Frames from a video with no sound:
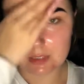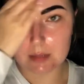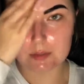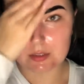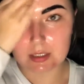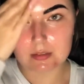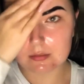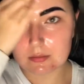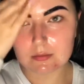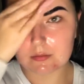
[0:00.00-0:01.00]
I'm doing it
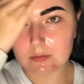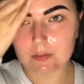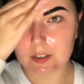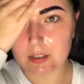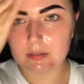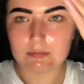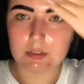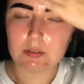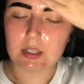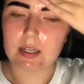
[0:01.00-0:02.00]
for
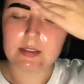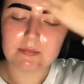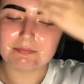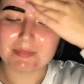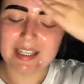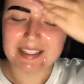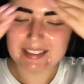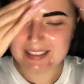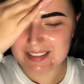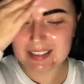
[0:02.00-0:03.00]
you guys.
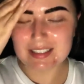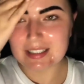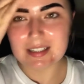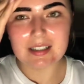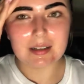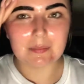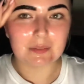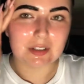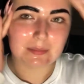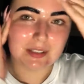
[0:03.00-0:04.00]

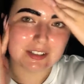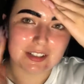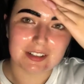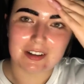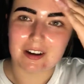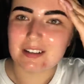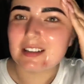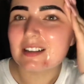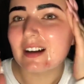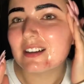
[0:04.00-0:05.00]
I'm going to be sure not
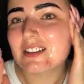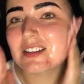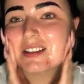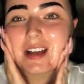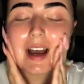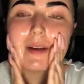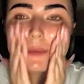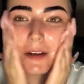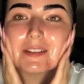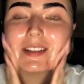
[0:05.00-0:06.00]
to touch this
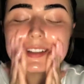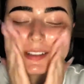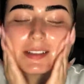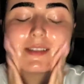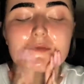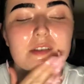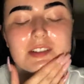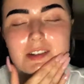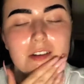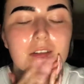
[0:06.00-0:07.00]
eyebrow tint,
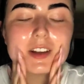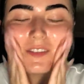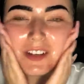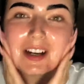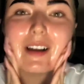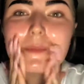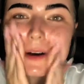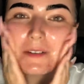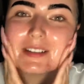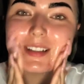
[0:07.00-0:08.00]
which I totally forgot
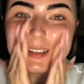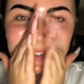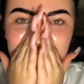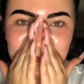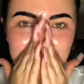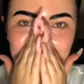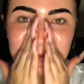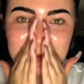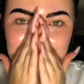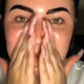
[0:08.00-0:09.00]
about until
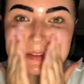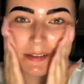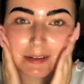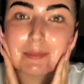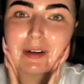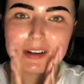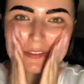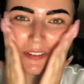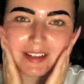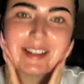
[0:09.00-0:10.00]
now. So
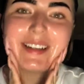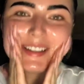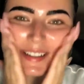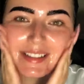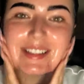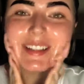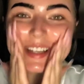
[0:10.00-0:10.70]
perfect.